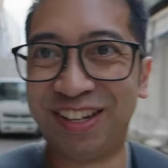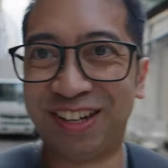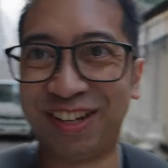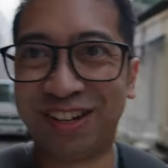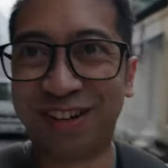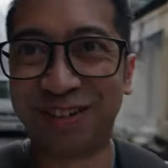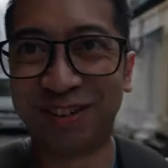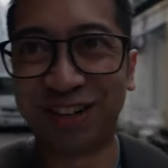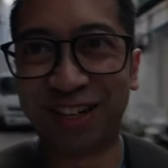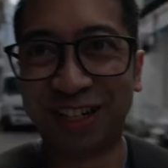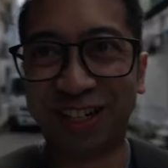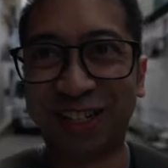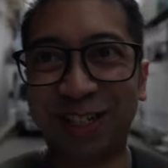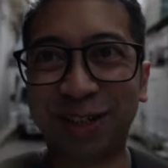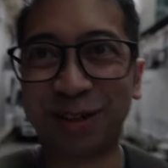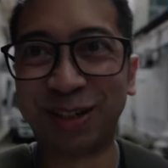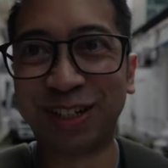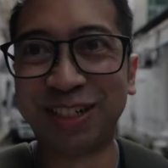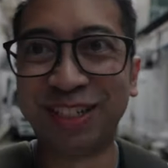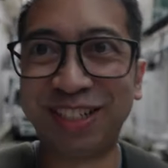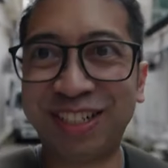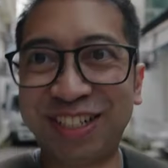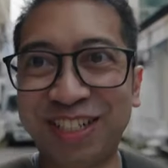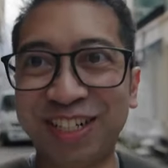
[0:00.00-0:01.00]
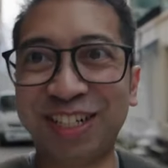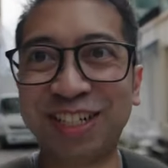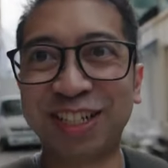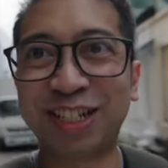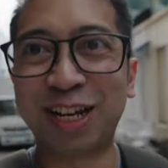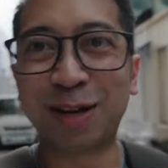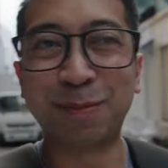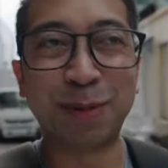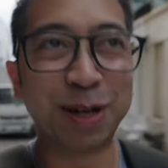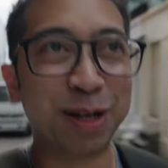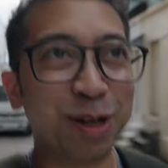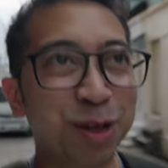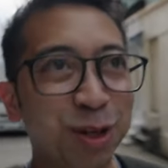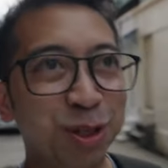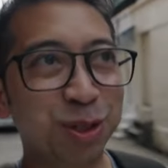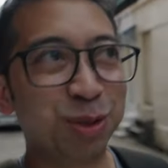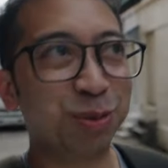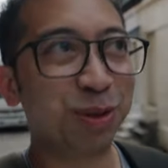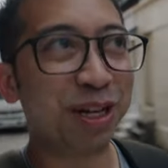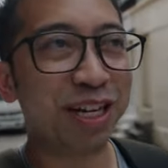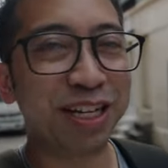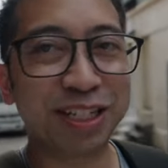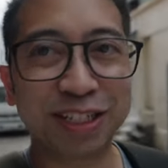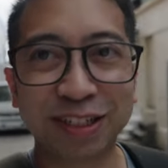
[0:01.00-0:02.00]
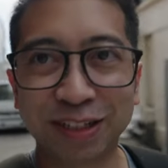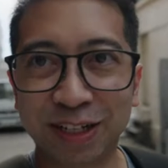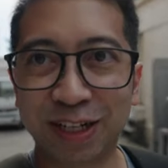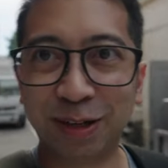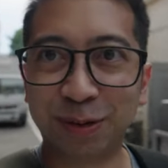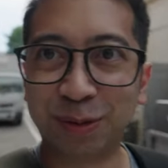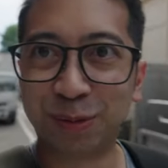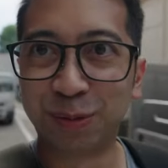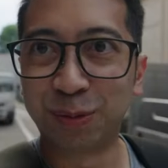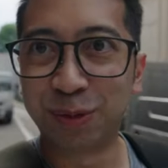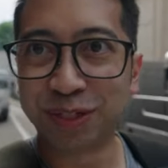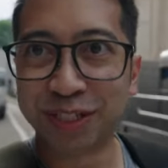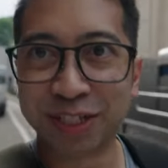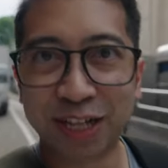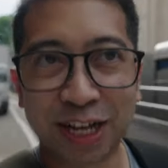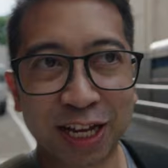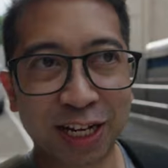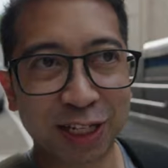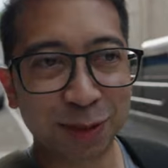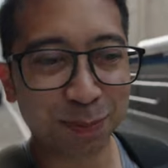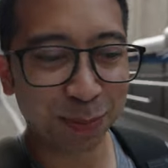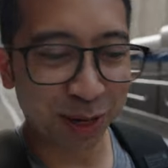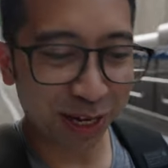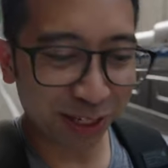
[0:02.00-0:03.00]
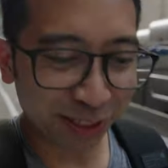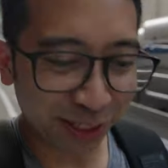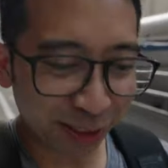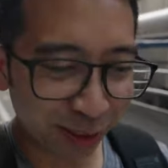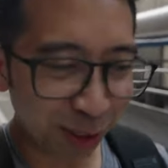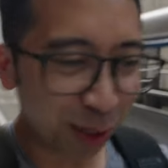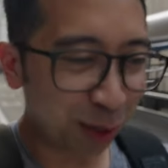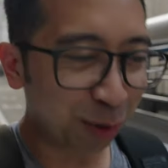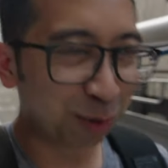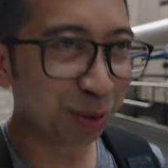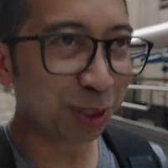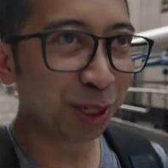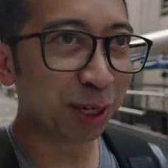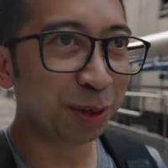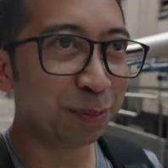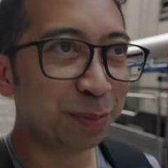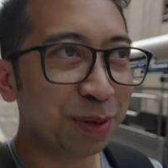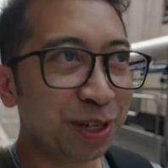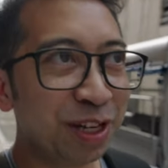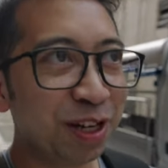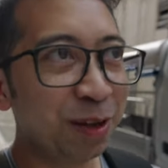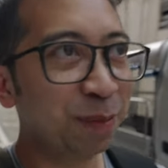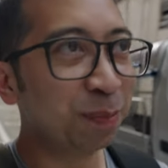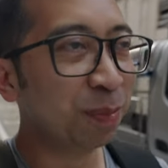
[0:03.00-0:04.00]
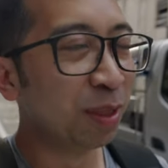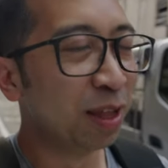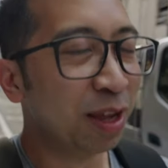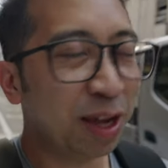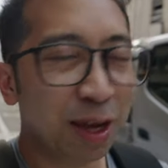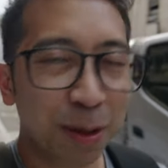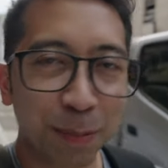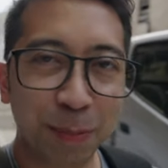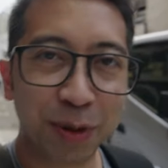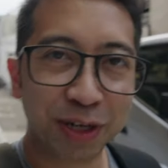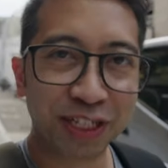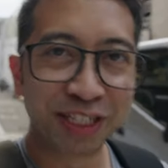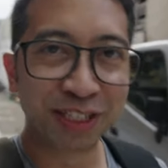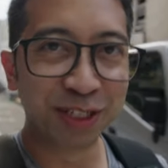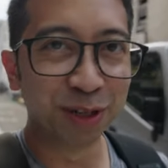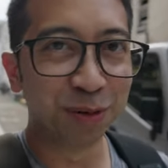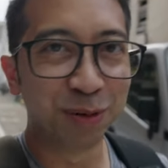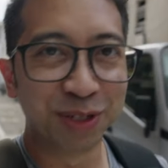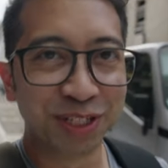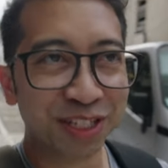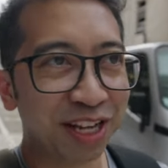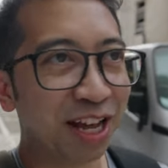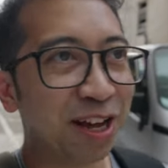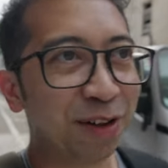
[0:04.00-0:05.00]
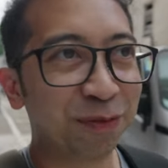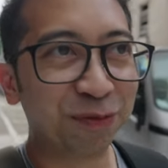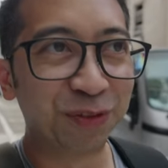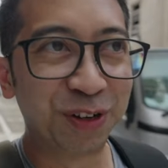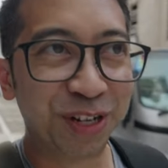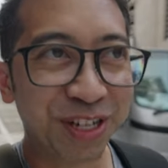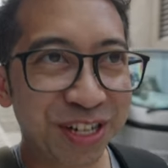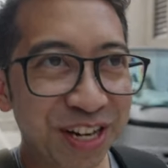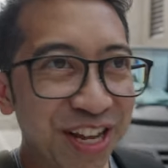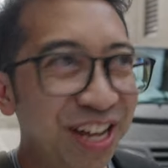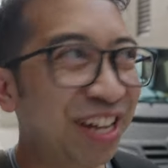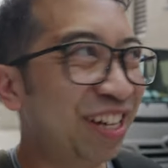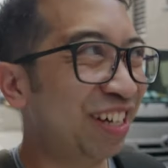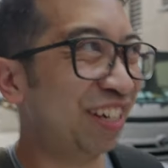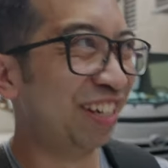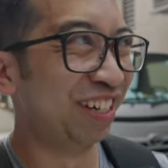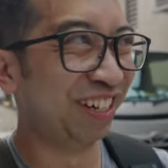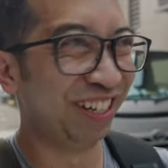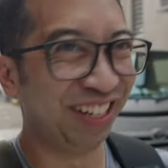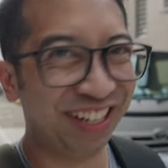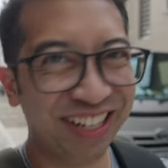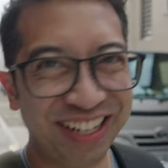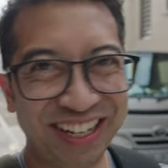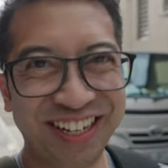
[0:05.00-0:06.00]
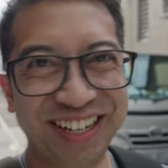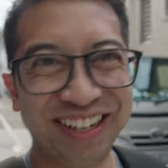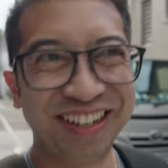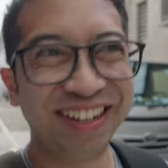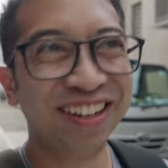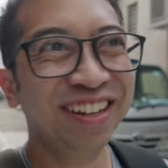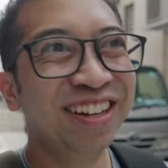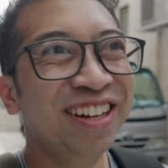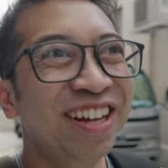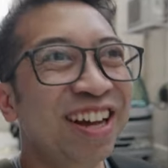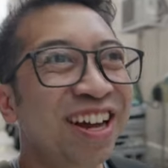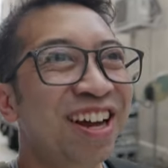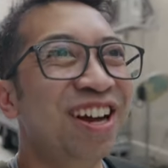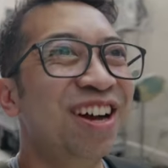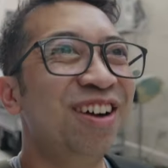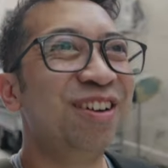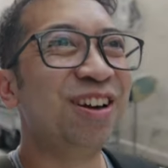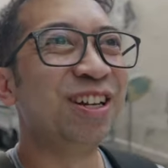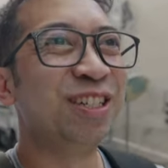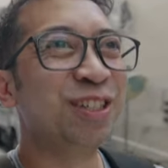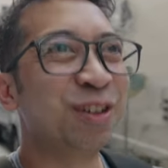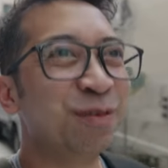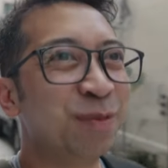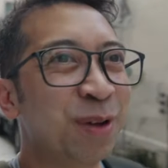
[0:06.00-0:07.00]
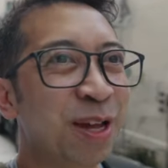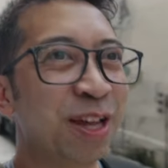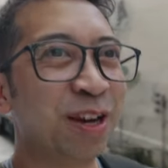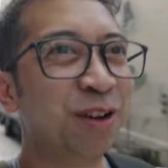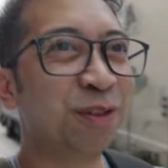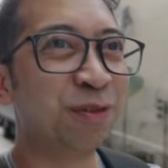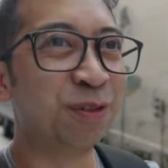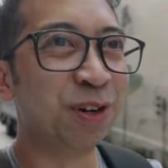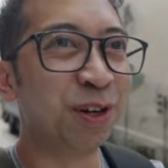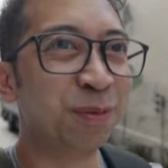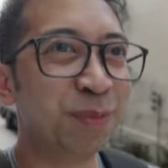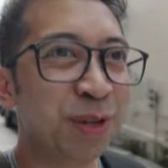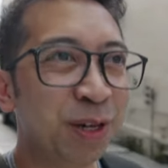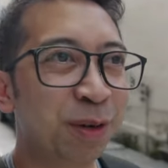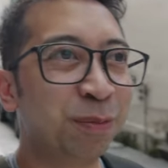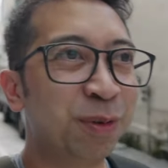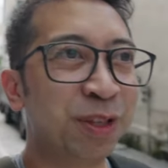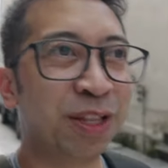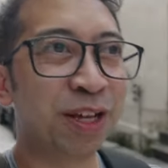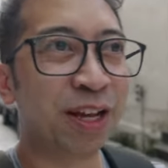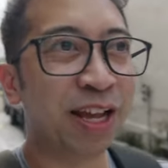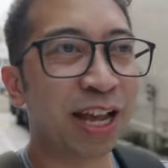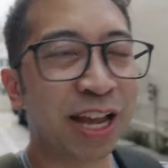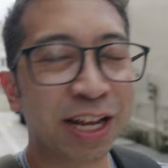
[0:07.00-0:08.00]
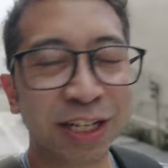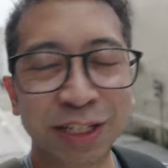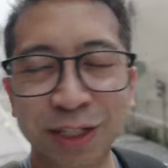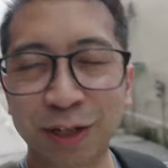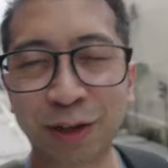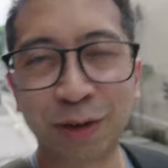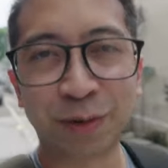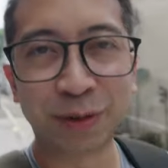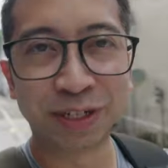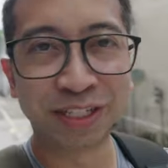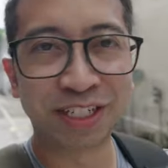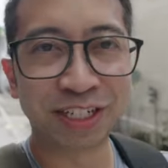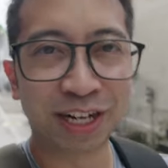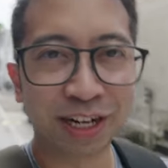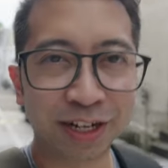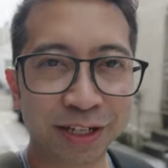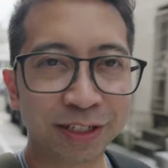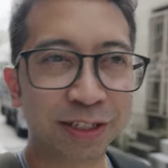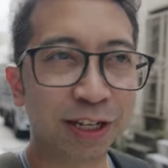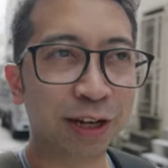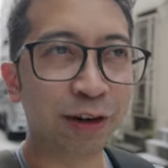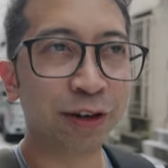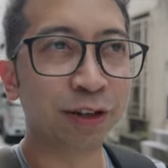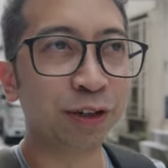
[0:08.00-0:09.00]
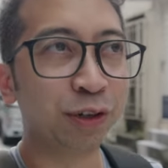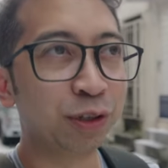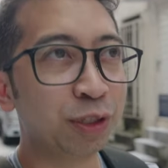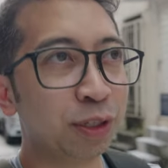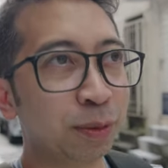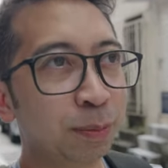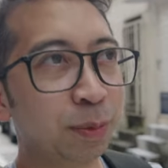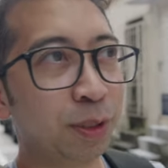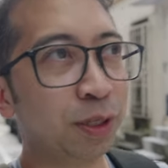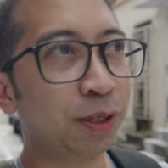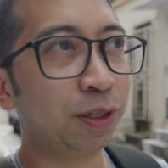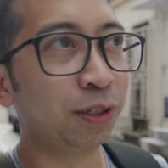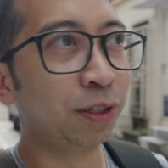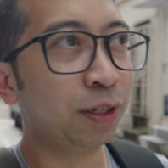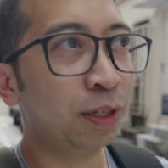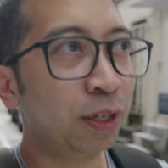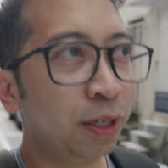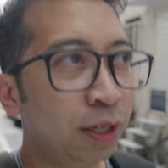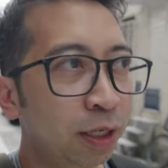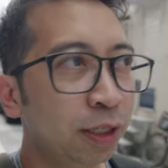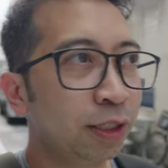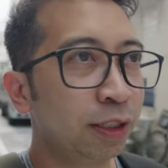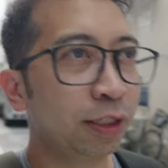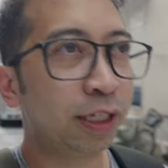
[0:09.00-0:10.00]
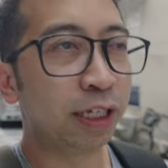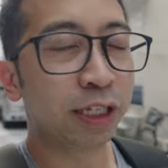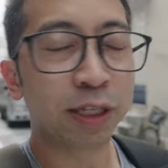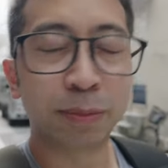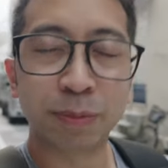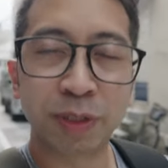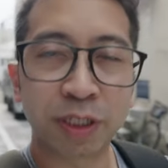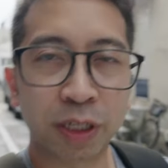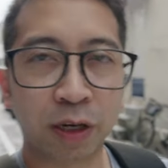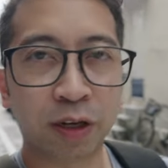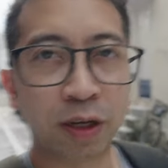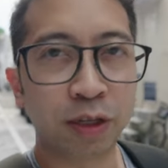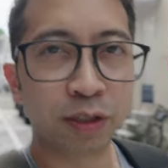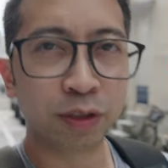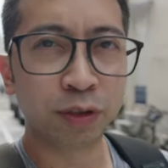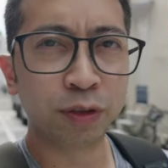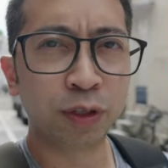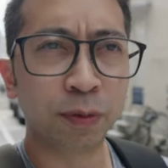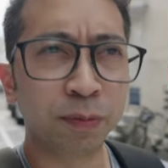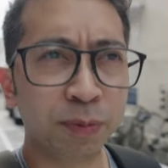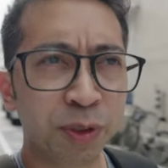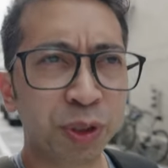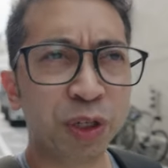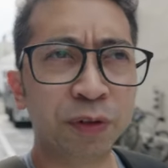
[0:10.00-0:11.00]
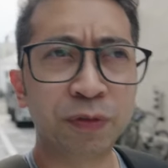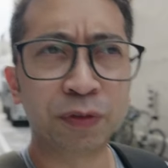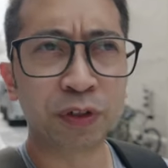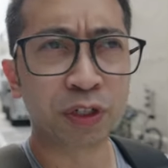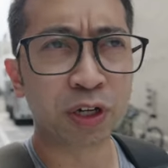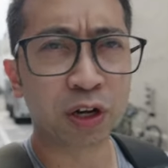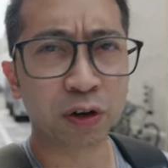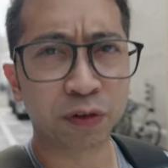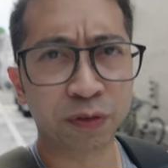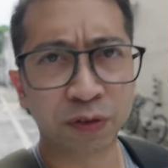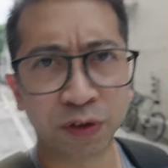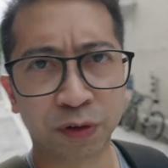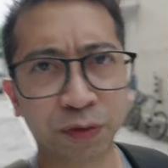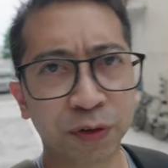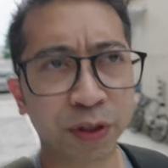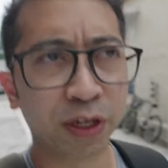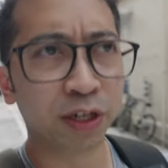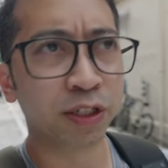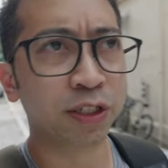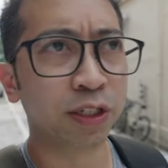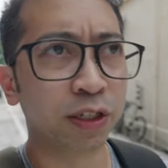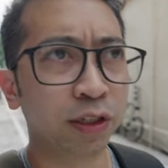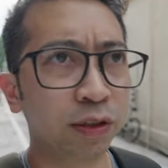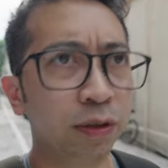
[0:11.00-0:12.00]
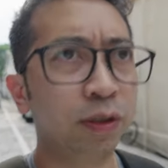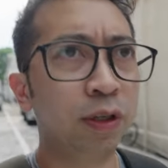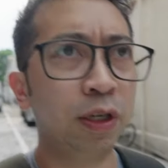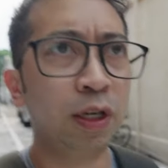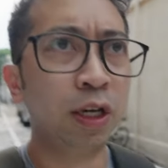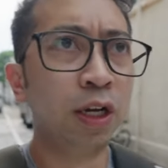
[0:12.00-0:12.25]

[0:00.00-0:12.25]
All right, so I just got my nose waxed. It was not as bad as I thought it was gonna be, but still was not fun. All right, so I'm heading over to meet up with uh, Angelo in Chinatown to do some uh, get some uh, do some street photography over there. So